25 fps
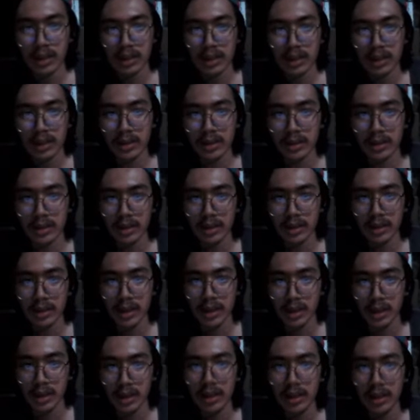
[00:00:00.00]

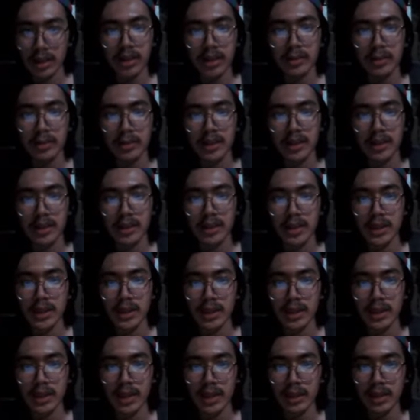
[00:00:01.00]
cascade them
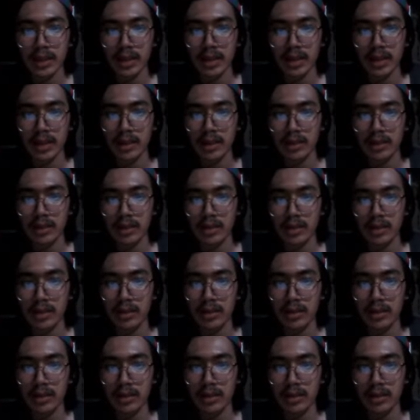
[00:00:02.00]
like that. So